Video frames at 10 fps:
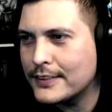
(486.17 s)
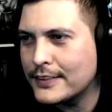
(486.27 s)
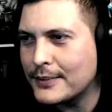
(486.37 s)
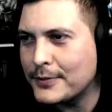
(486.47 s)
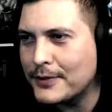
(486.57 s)

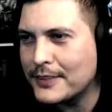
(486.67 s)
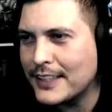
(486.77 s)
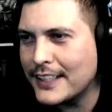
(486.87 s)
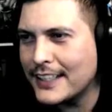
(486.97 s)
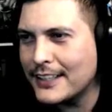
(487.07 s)
Remember,
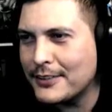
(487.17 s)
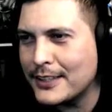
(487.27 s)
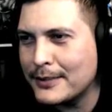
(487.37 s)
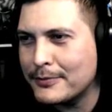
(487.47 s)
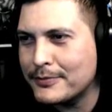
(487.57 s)
hey, what
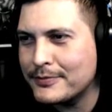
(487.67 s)
up?